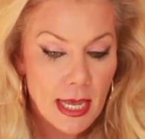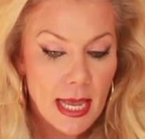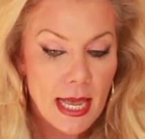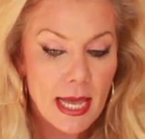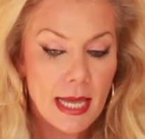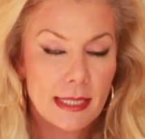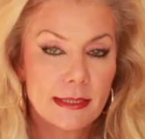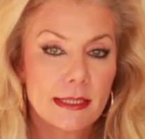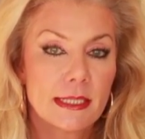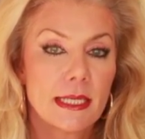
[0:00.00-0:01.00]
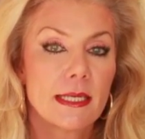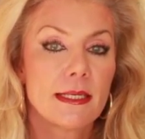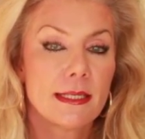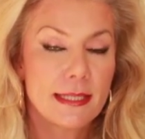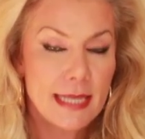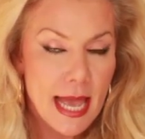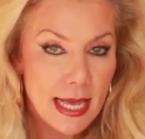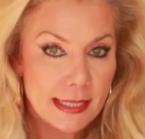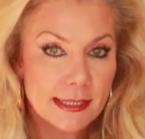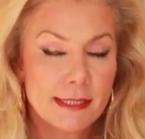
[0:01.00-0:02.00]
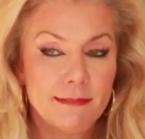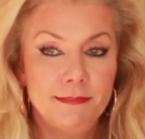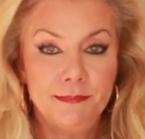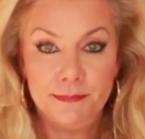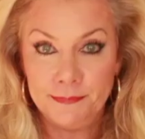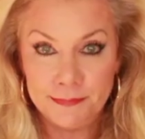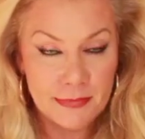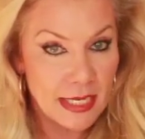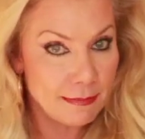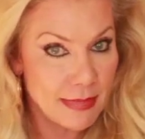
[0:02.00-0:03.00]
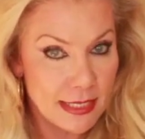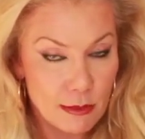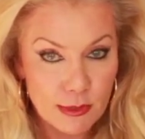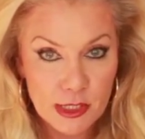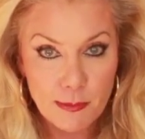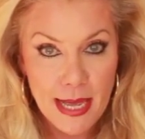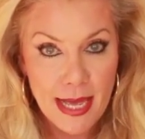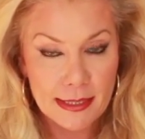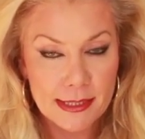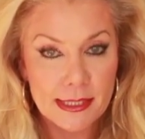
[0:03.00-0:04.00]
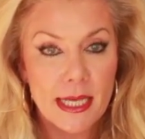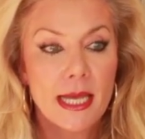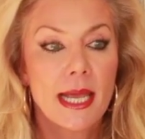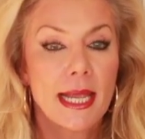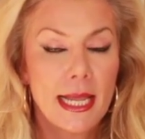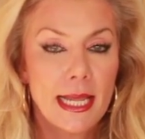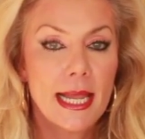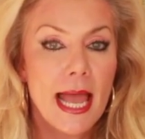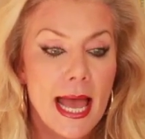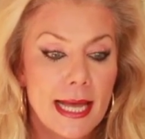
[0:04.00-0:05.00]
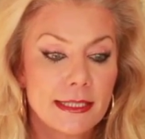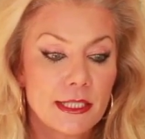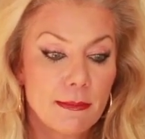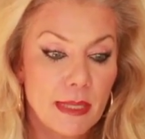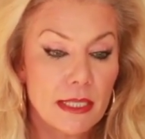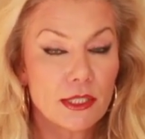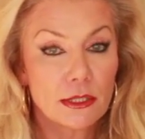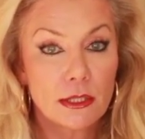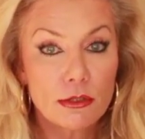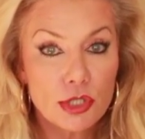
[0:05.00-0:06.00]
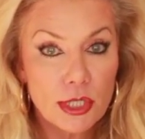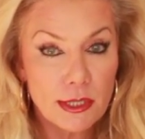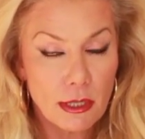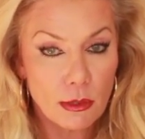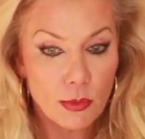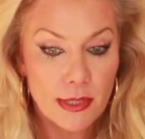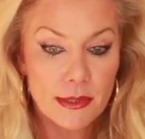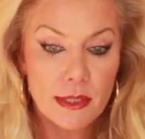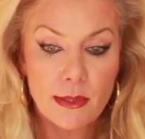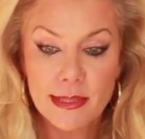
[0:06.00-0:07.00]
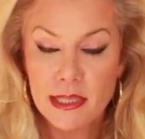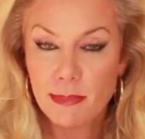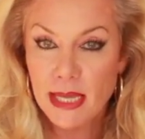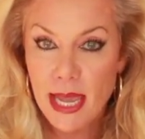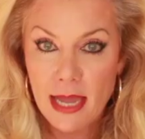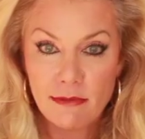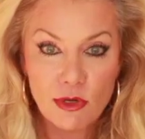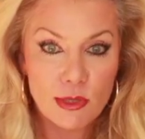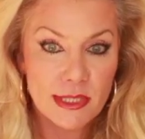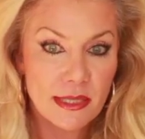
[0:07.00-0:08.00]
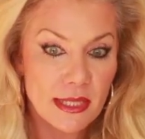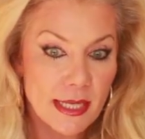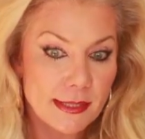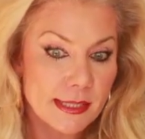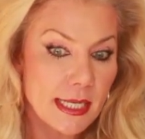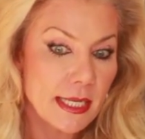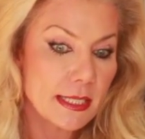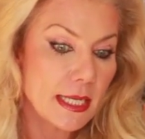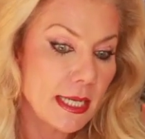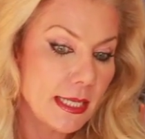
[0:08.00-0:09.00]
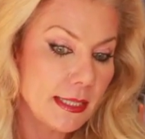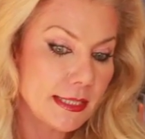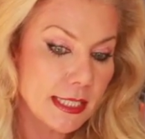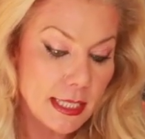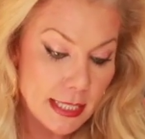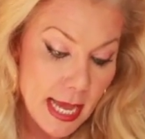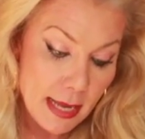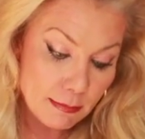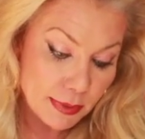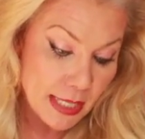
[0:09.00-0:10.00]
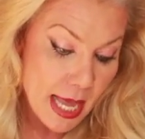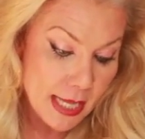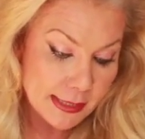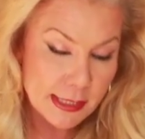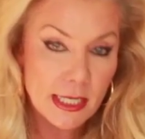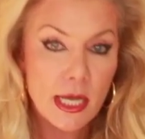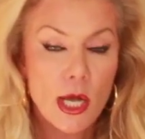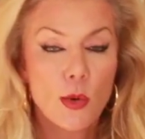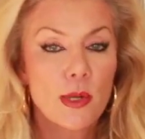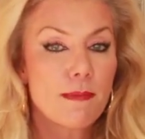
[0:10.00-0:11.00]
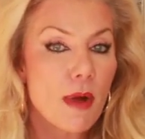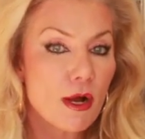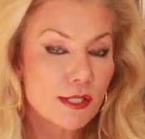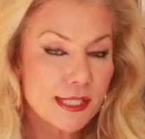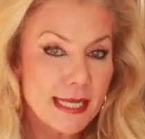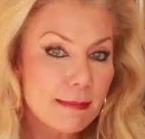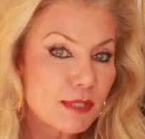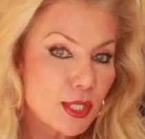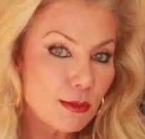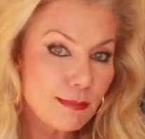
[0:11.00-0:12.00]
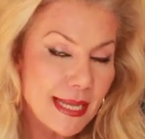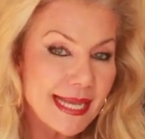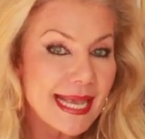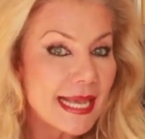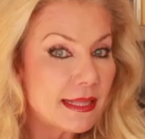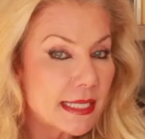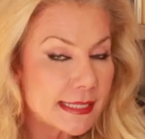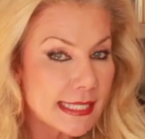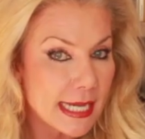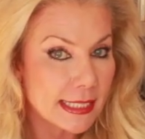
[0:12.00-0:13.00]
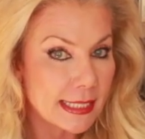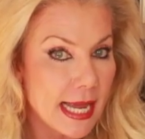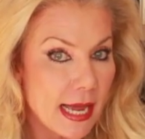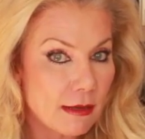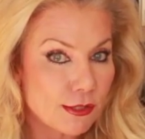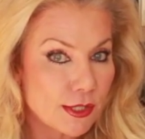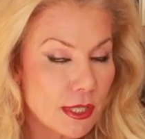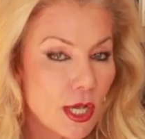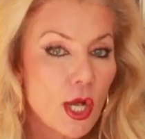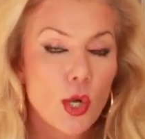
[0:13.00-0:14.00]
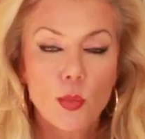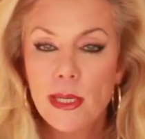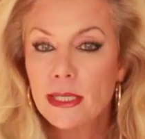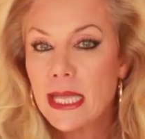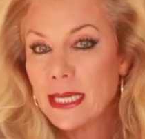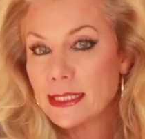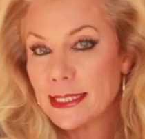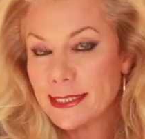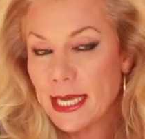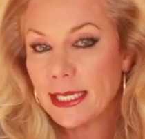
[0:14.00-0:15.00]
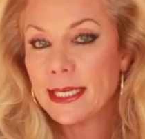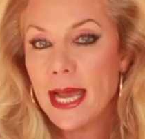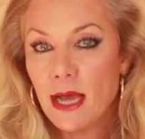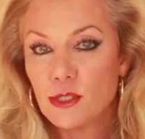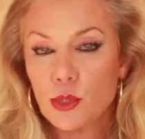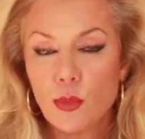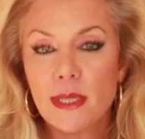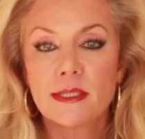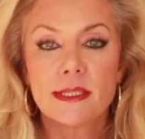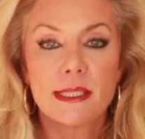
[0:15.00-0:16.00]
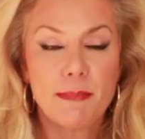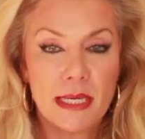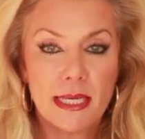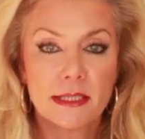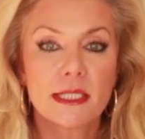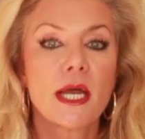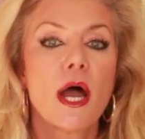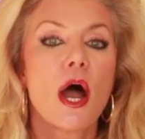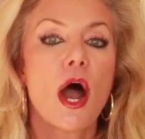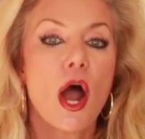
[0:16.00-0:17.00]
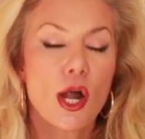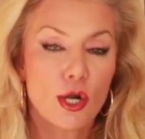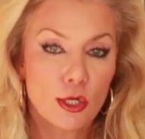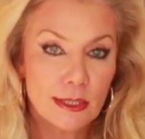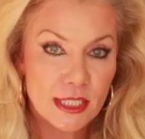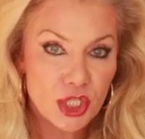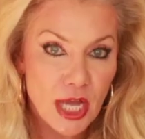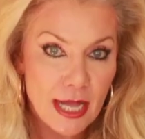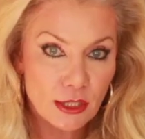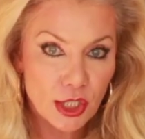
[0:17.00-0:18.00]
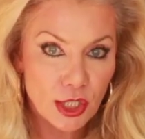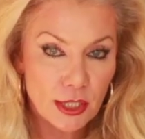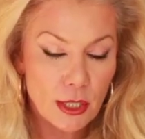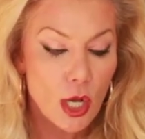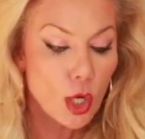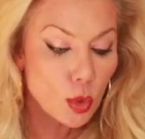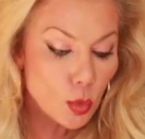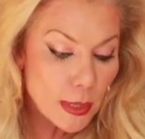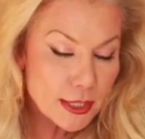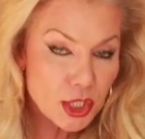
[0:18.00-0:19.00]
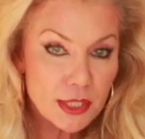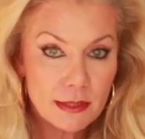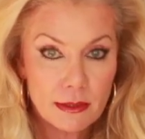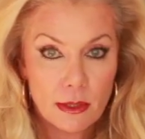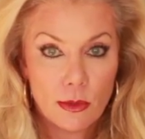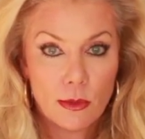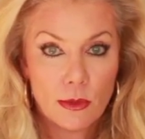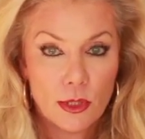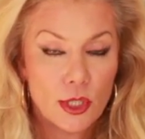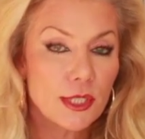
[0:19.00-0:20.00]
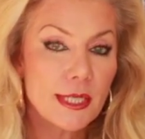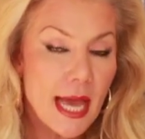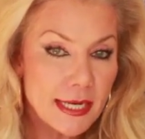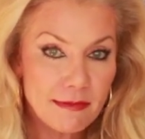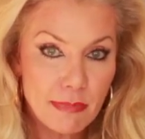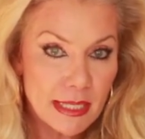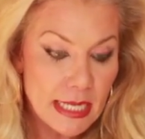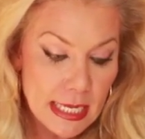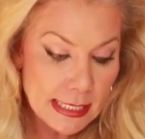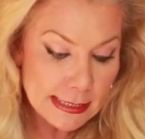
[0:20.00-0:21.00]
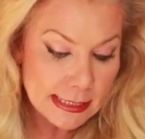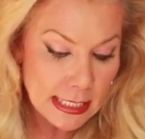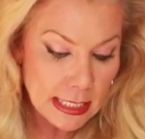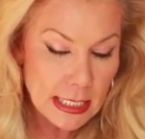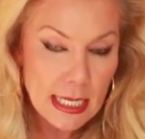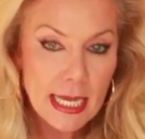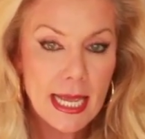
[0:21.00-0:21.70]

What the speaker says: And yes, in many respects, he had to be delusional with the behavior and the things that he did. And plus, With Mars Neptune being in the second house, realize the second house will depict our early childhood, which could not have been easy.